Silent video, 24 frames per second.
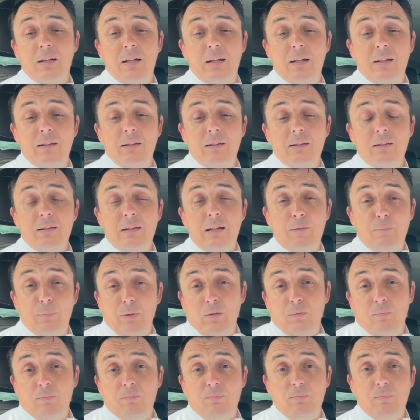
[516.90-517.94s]
And
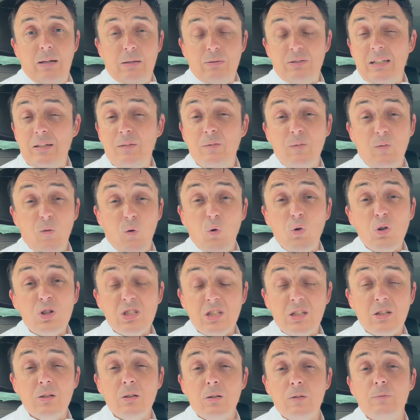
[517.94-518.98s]
I'll say
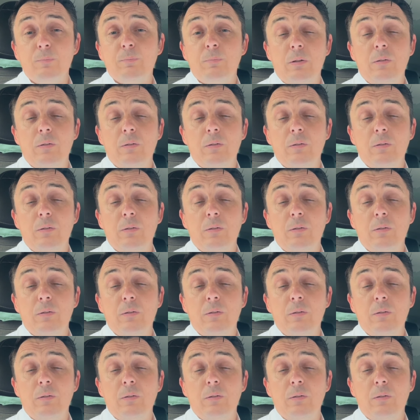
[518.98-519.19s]
fortunate enough